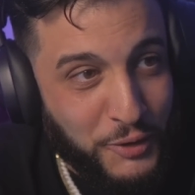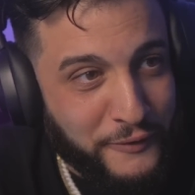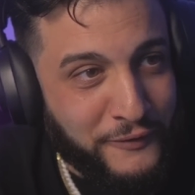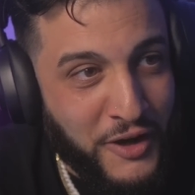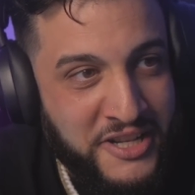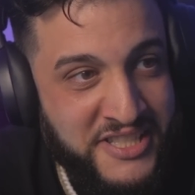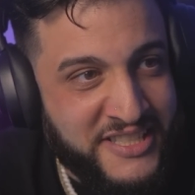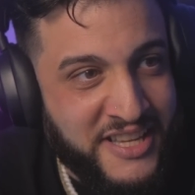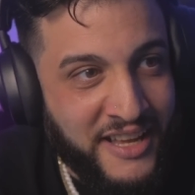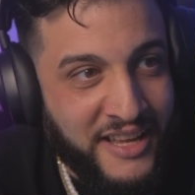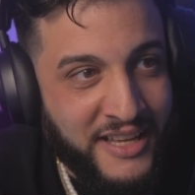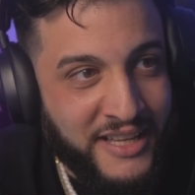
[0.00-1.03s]
foots?
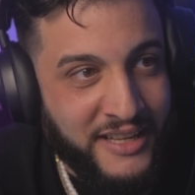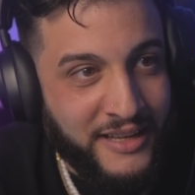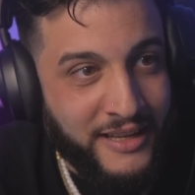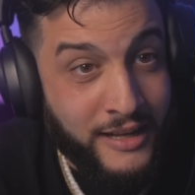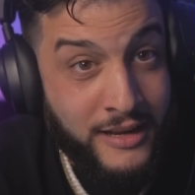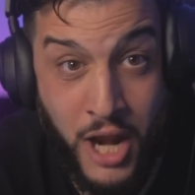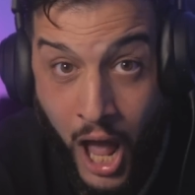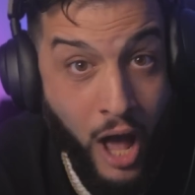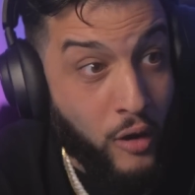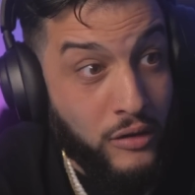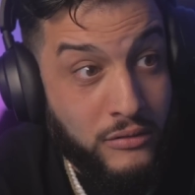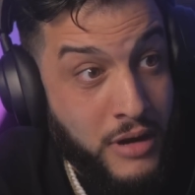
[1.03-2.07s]

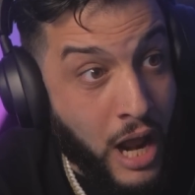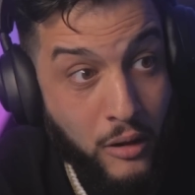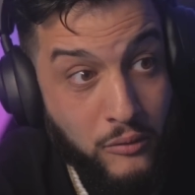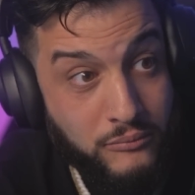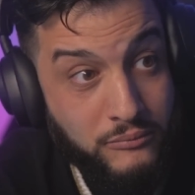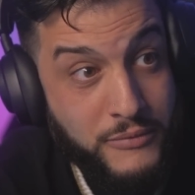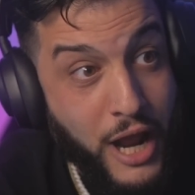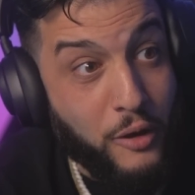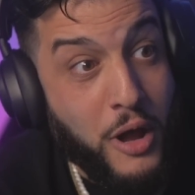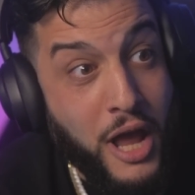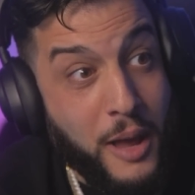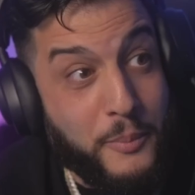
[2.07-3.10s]
No.
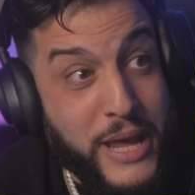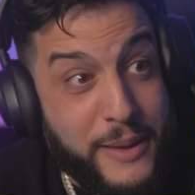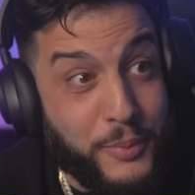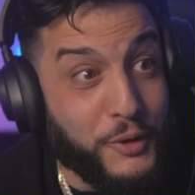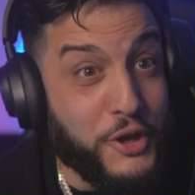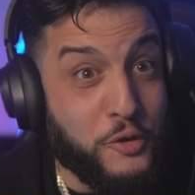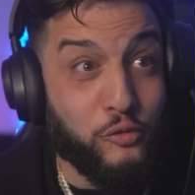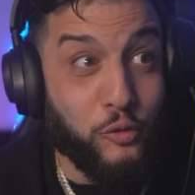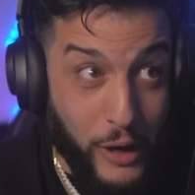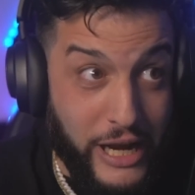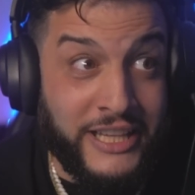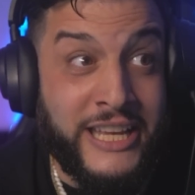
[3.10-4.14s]
People you
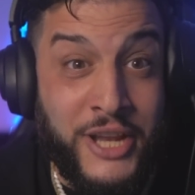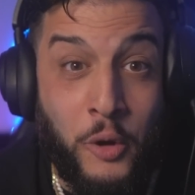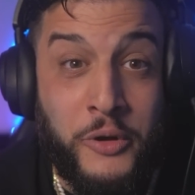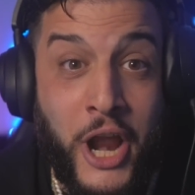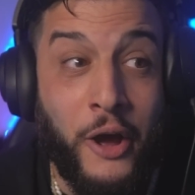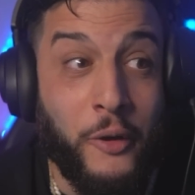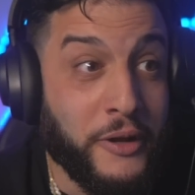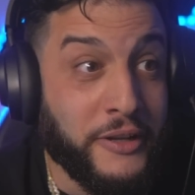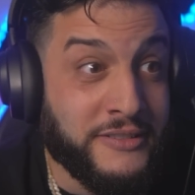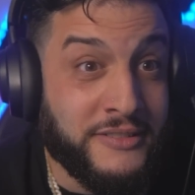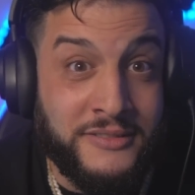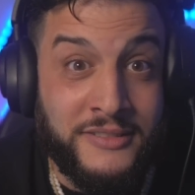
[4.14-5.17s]
really don't know.
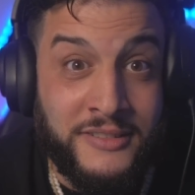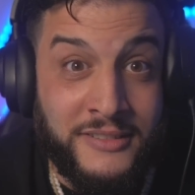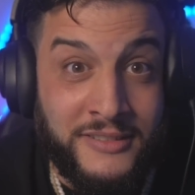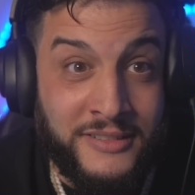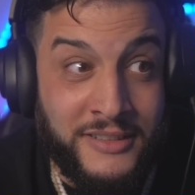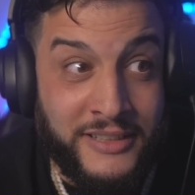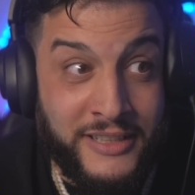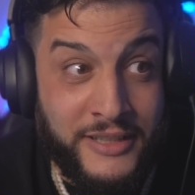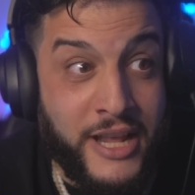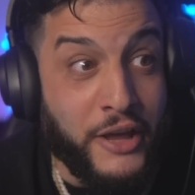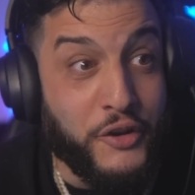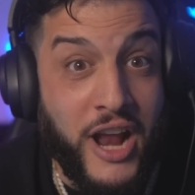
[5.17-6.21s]

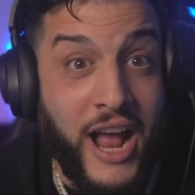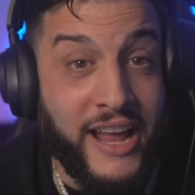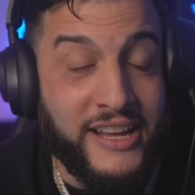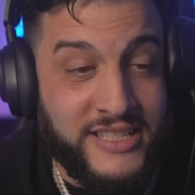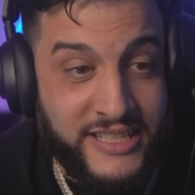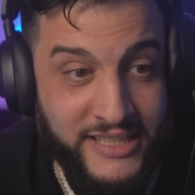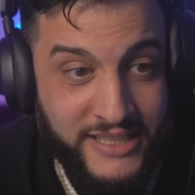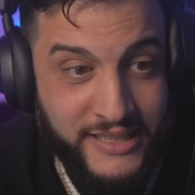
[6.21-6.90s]
The other guys.